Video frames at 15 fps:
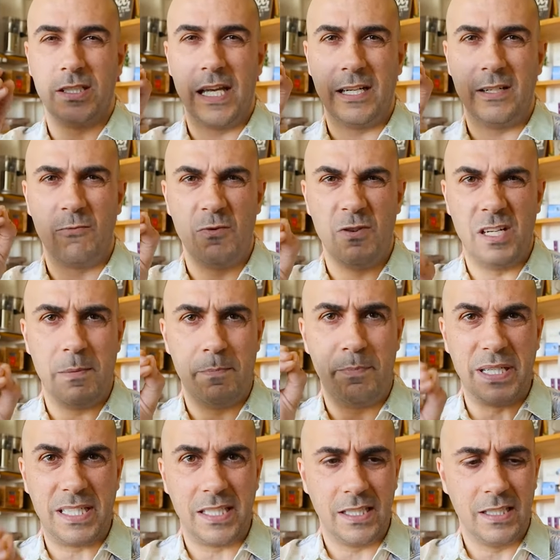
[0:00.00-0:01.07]
just that really
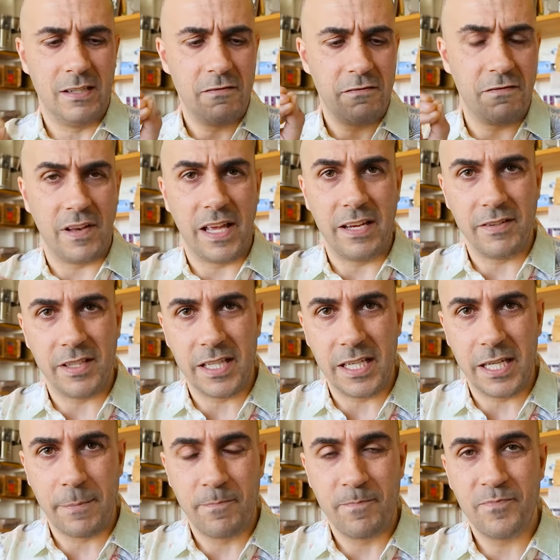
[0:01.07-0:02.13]
bitter flavor
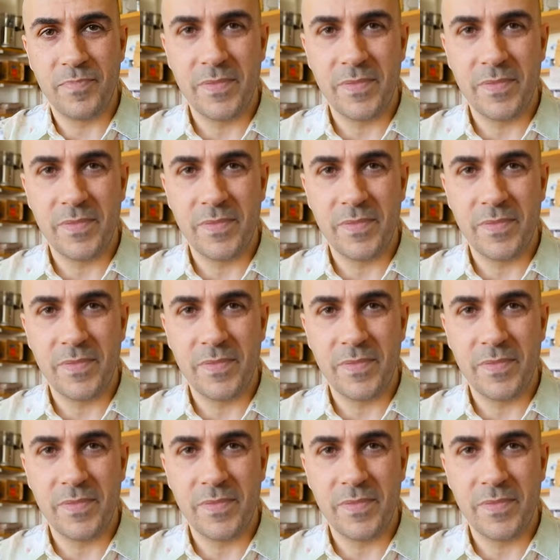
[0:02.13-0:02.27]
there.